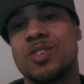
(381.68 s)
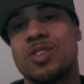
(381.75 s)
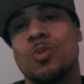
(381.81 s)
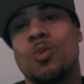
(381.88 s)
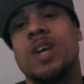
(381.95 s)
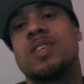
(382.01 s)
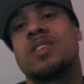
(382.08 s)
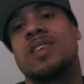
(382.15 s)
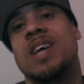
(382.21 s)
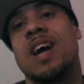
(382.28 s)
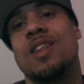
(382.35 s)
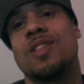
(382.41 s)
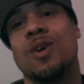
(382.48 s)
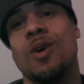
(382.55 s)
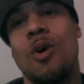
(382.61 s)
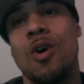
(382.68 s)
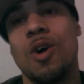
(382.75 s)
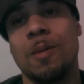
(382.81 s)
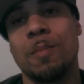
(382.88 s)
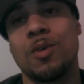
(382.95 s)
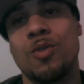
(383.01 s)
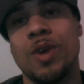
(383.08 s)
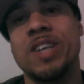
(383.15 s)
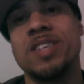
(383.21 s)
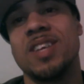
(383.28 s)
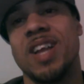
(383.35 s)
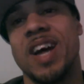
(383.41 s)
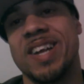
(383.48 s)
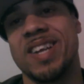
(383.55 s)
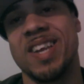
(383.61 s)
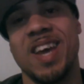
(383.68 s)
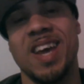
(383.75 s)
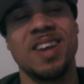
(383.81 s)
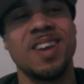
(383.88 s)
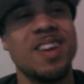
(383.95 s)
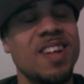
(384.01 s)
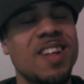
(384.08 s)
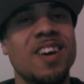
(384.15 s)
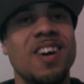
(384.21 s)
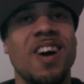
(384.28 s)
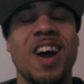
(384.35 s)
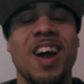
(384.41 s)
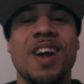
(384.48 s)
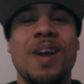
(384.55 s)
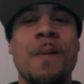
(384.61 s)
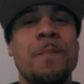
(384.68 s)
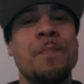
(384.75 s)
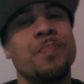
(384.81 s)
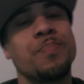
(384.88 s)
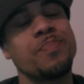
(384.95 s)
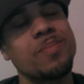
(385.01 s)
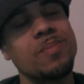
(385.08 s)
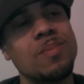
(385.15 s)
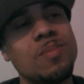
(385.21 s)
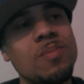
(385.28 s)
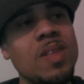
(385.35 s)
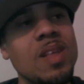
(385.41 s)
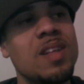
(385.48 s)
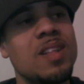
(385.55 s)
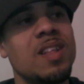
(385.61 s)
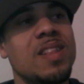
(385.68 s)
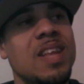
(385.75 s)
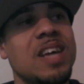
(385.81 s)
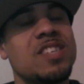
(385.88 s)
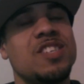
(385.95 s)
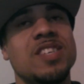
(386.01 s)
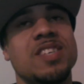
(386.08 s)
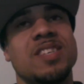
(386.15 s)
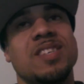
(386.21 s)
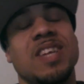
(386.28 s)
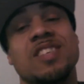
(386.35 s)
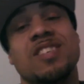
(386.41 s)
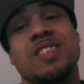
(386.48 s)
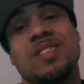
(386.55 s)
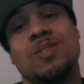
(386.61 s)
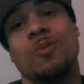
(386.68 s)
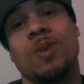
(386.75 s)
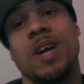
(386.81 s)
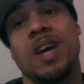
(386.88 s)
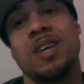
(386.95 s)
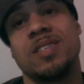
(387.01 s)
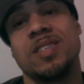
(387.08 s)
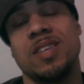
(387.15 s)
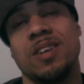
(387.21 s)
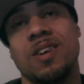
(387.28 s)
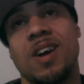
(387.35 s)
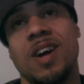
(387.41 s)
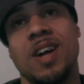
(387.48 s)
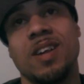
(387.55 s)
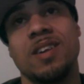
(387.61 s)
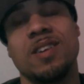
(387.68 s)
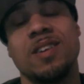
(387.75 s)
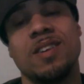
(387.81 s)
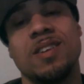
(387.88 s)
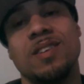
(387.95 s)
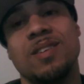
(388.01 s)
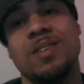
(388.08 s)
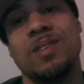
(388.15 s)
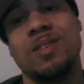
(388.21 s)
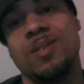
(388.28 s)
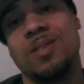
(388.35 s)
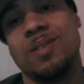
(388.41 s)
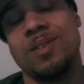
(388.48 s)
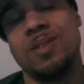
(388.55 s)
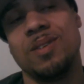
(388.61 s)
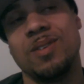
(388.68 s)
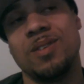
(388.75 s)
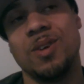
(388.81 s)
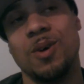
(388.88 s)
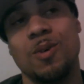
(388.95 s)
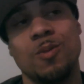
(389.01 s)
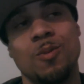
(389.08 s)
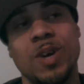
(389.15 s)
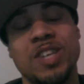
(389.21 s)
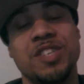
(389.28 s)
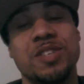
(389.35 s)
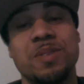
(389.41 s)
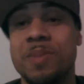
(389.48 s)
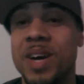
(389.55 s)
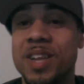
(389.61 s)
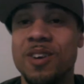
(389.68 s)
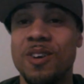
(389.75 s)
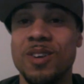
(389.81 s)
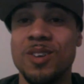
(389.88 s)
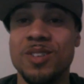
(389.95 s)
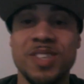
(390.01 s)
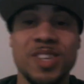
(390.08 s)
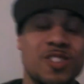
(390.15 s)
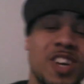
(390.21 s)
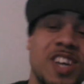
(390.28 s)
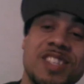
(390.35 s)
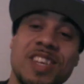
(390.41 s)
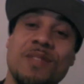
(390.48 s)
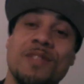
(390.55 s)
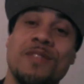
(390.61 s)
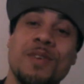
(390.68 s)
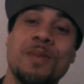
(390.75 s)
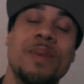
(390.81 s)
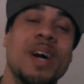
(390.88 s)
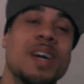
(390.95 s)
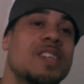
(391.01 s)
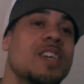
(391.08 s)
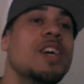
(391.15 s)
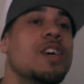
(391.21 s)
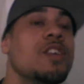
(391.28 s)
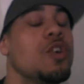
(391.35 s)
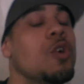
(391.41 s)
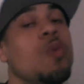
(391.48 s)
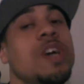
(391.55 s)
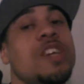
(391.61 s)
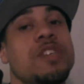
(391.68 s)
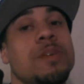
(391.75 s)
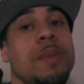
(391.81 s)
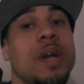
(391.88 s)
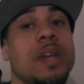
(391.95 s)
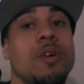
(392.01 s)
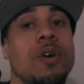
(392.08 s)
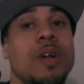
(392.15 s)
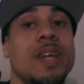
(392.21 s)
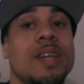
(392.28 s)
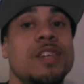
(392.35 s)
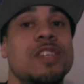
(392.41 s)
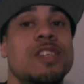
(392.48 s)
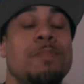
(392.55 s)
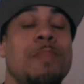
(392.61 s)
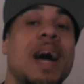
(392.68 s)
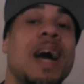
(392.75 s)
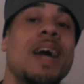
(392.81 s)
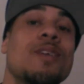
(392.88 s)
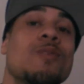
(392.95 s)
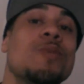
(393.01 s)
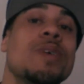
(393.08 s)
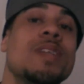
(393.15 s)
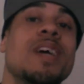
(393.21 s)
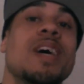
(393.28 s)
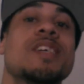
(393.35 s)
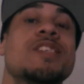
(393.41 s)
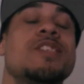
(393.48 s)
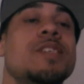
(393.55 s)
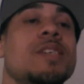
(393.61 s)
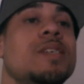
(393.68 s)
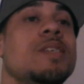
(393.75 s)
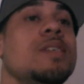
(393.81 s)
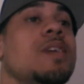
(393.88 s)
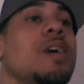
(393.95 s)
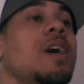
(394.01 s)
sweats out of their arm crazy like that, all right? That's just the way I see it, all right? Don't waste your money on those things. I'm trying to save you a few bucks. Don't waste your money on any spot reduction